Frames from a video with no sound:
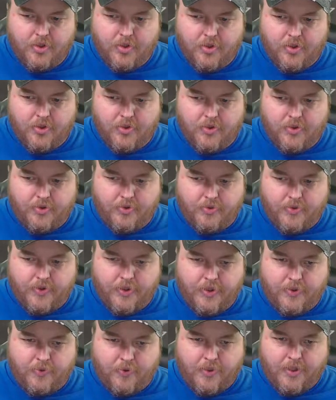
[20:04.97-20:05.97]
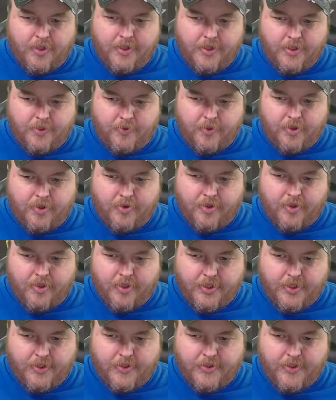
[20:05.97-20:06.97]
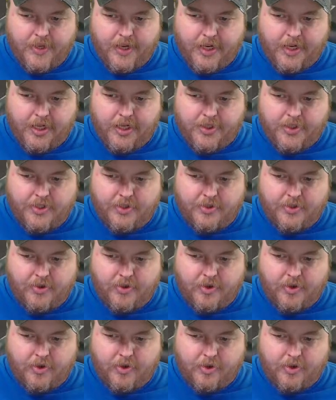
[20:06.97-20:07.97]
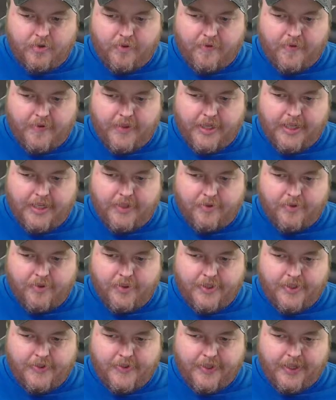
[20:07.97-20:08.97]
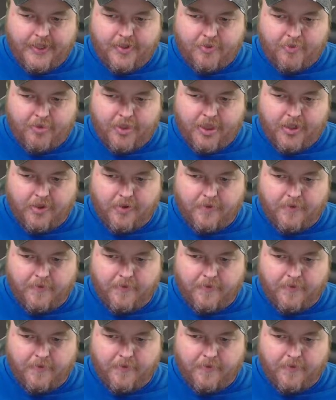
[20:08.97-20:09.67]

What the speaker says: So this one and this one are in this stage. All of these are in this stage up here.